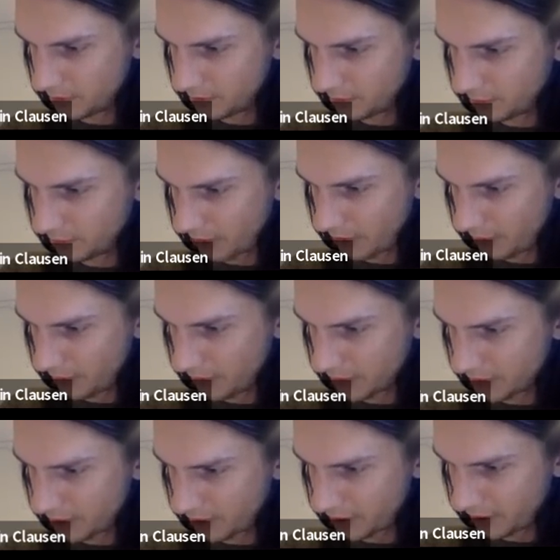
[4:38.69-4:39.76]
we'll write with a
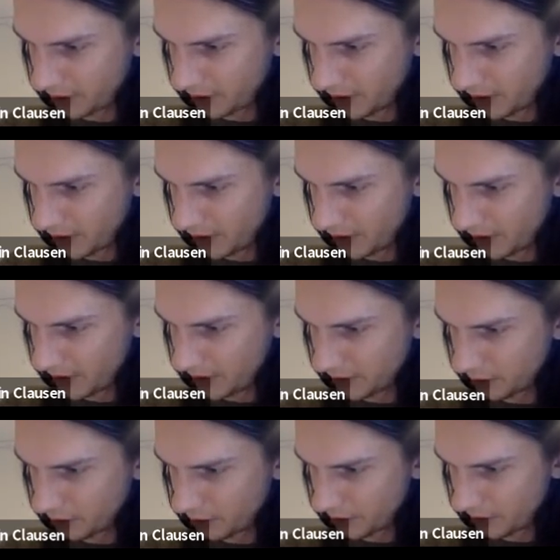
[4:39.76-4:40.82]
solid in the
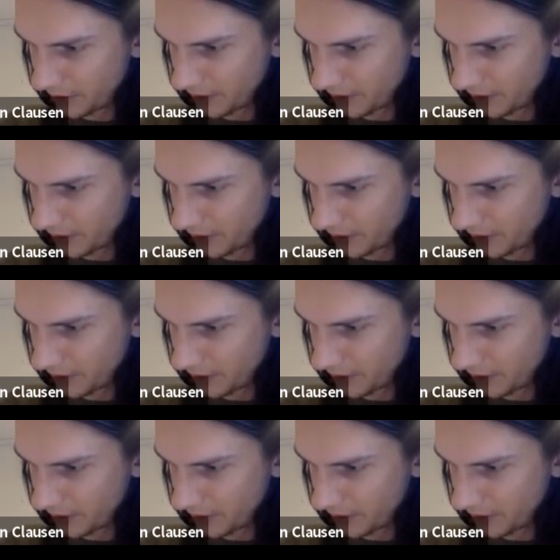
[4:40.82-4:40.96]
corner